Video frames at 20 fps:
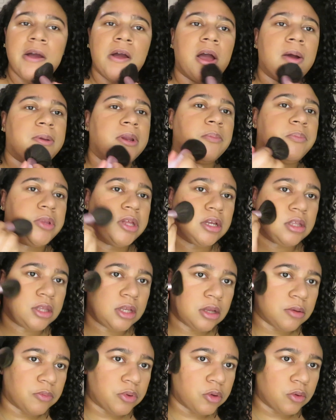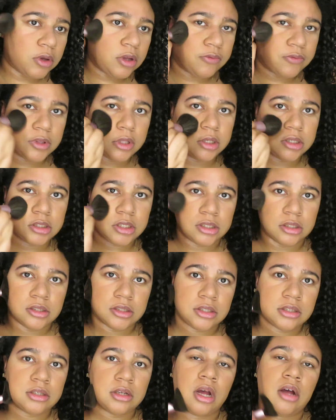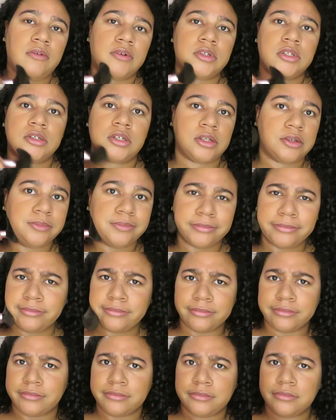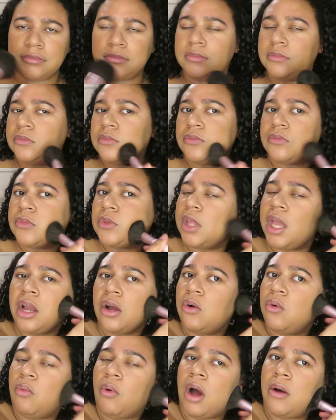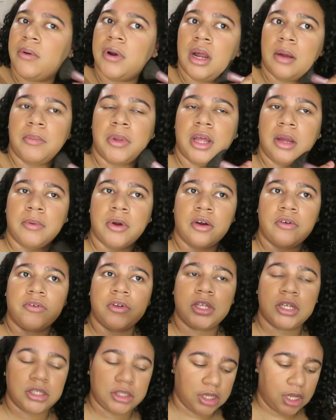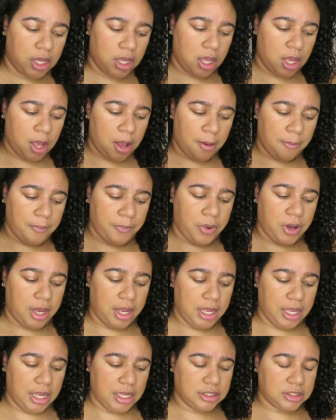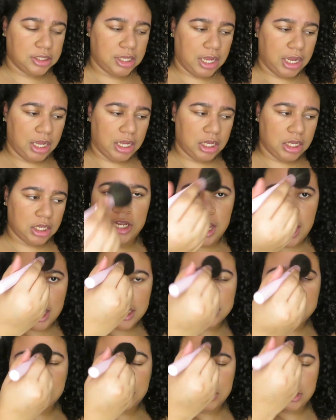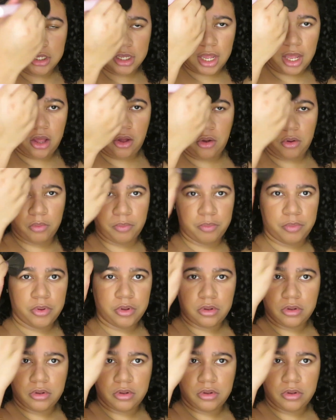the employee for this because obviously, like, why would I blame her for this? But it's like she has to help